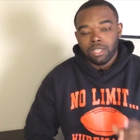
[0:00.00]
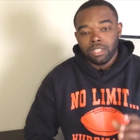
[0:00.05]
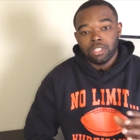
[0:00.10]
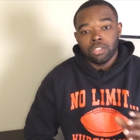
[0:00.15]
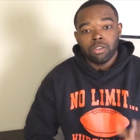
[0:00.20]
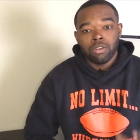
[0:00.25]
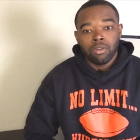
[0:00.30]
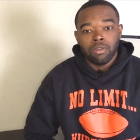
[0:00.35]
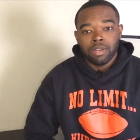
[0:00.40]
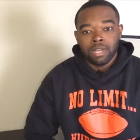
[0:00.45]
You
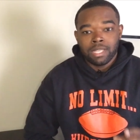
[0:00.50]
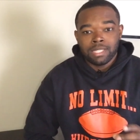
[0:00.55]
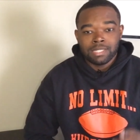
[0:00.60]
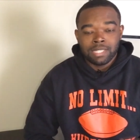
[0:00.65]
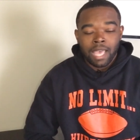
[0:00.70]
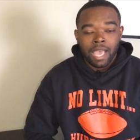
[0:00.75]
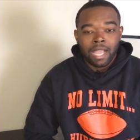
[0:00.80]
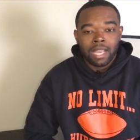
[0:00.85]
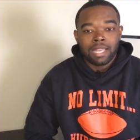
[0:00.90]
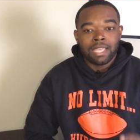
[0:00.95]
knowing
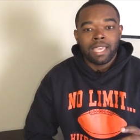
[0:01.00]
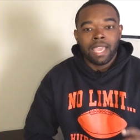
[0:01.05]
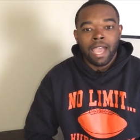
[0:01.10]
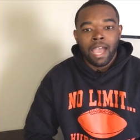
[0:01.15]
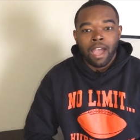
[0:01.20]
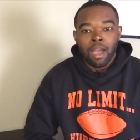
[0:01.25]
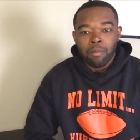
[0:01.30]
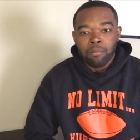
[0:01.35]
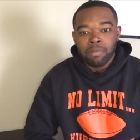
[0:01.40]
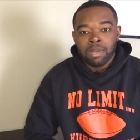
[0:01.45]
exactly
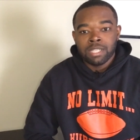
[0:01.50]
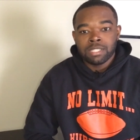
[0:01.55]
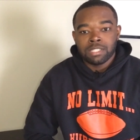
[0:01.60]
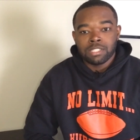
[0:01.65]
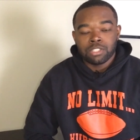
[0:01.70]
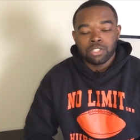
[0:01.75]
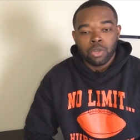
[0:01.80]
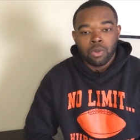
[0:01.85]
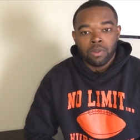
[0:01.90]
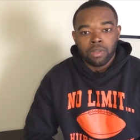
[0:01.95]
how much is
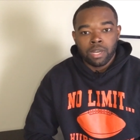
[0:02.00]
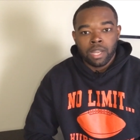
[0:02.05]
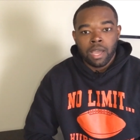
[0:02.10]
going